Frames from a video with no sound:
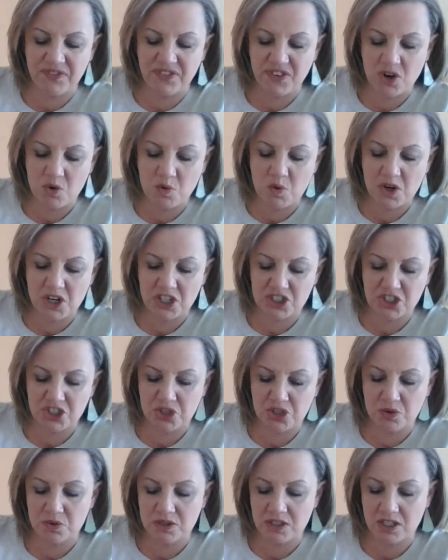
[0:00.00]
for what
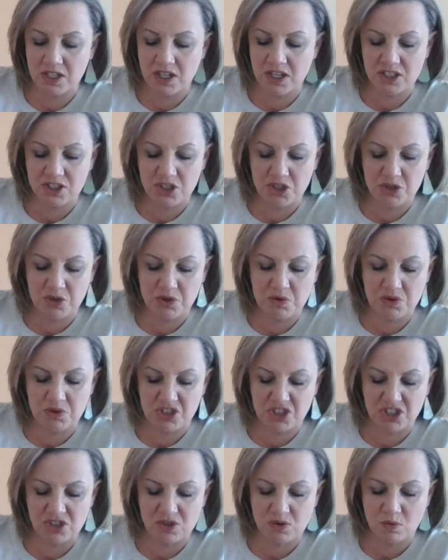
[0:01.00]
you done. You
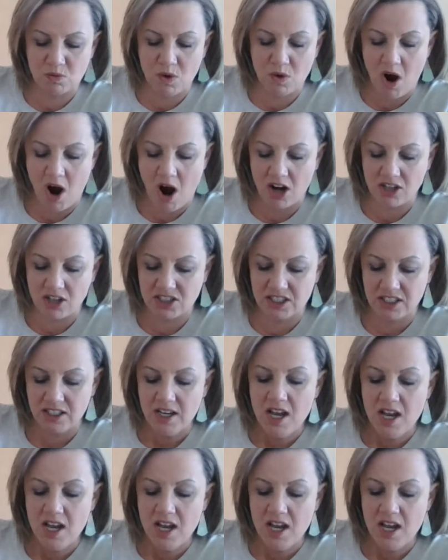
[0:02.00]
just watch.